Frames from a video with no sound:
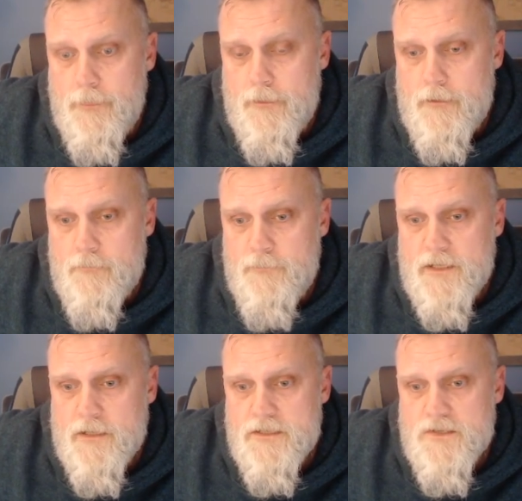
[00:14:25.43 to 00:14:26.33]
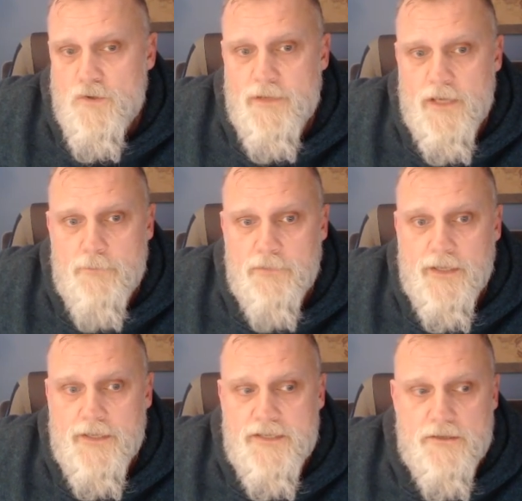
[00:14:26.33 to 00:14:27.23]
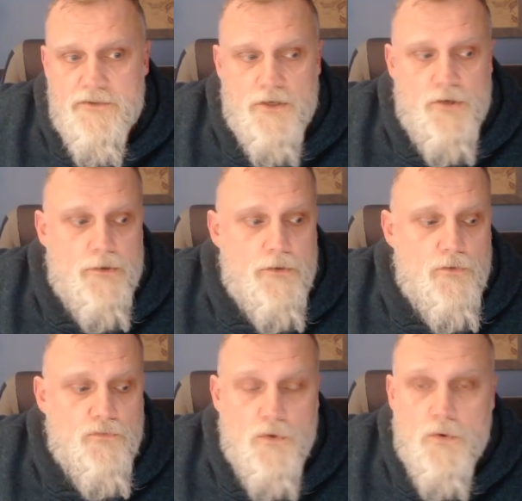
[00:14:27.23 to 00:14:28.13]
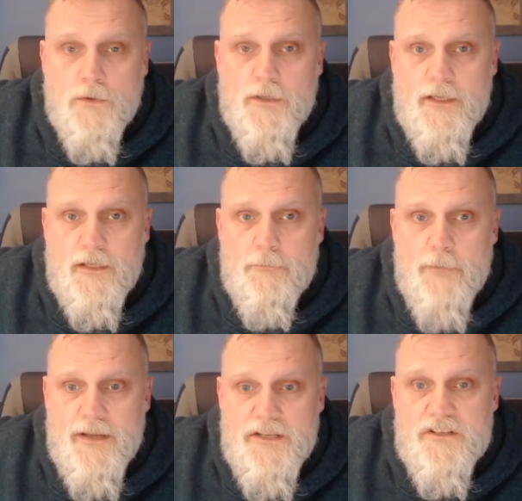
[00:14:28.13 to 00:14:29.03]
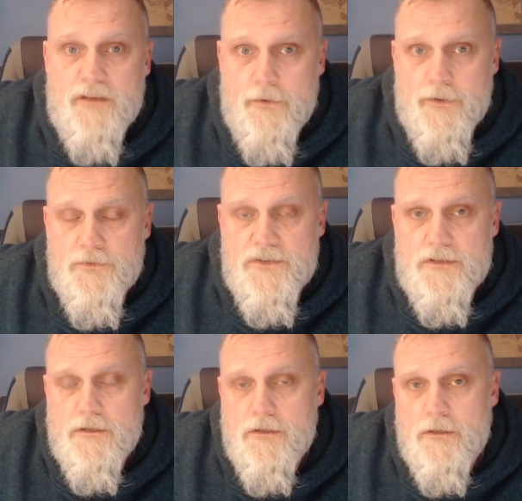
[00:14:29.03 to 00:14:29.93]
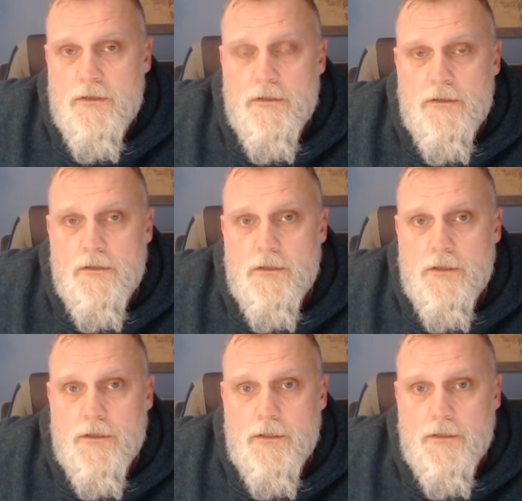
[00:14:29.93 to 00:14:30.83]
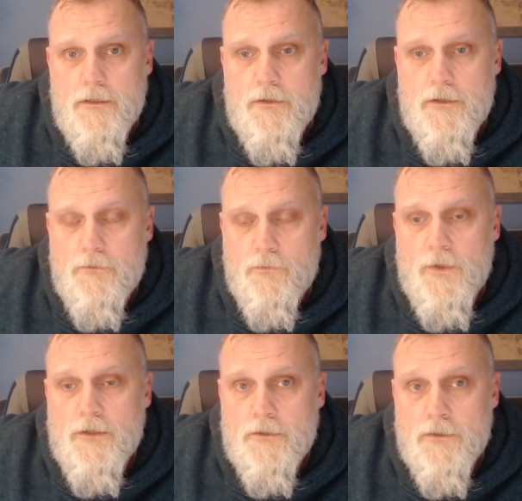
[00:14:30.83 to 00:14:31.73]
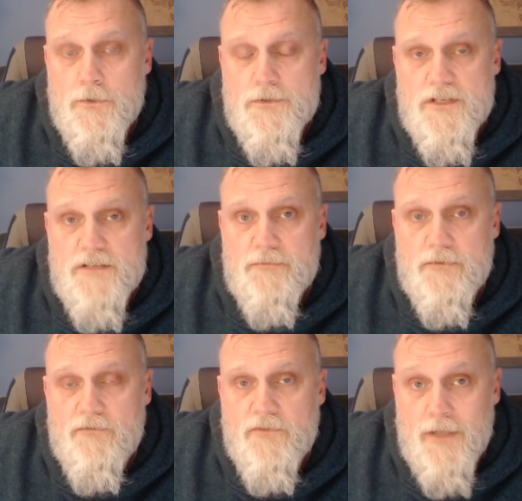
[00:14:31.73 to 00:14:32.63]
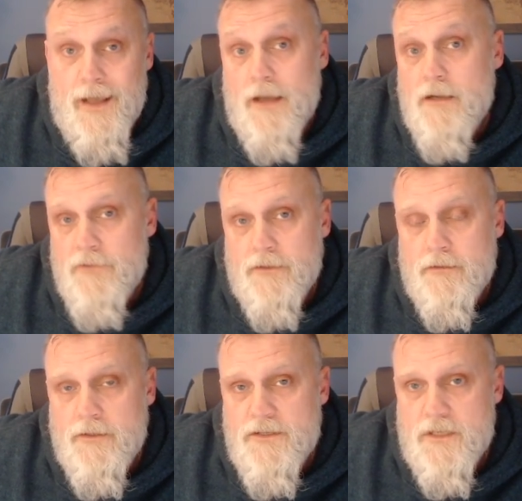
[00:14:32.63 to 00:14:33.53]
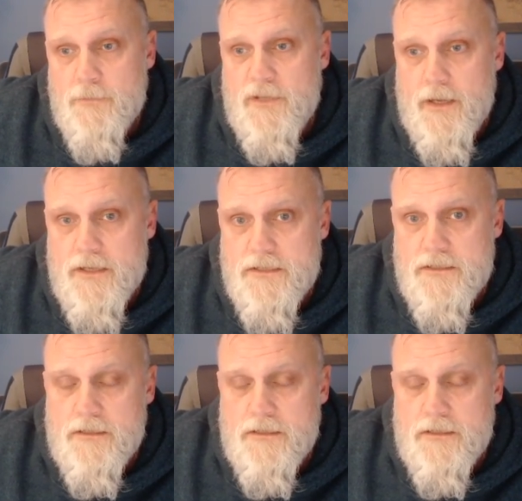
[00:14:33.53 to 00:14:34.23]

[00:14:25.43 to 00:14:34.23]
because OBA plays such a critical role in many scenarios, you can win or lose just for lack of it in some cases.